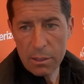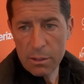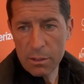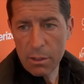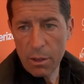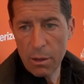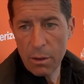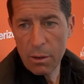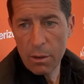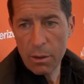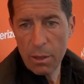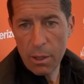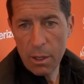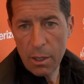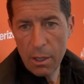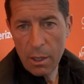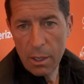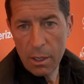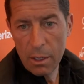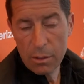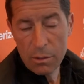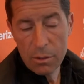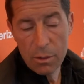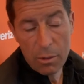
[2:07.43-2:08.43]
And so
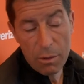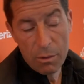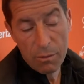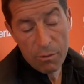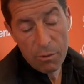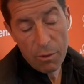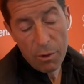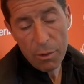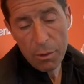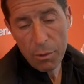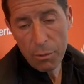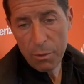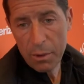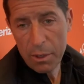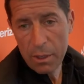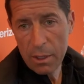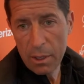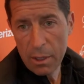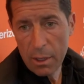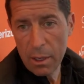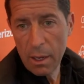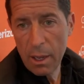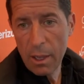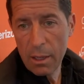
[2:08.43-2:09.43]
the front three
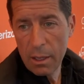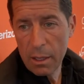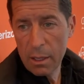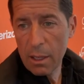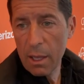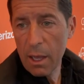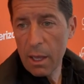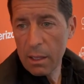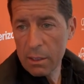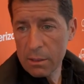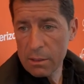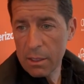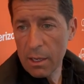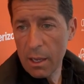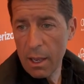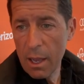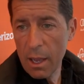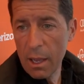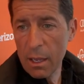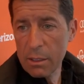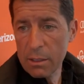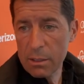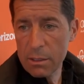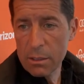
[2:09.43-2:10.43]
that LA Galaxy
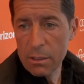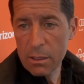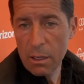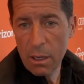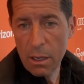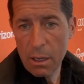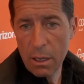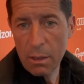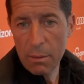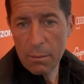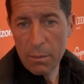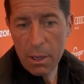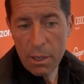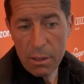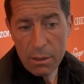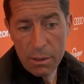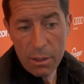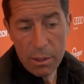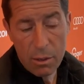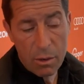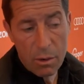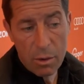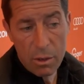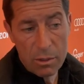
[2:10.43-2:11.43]
has, I
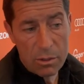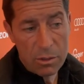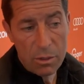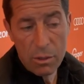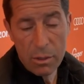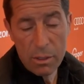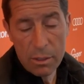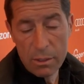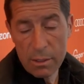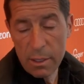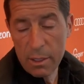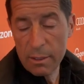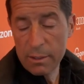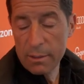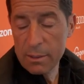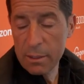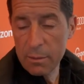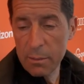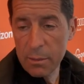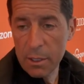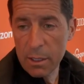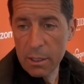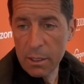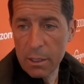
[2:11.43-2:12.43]
think, are as good as any
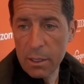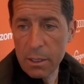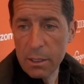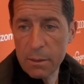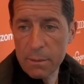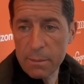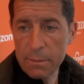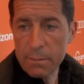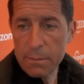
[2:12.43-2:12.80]
team in the league.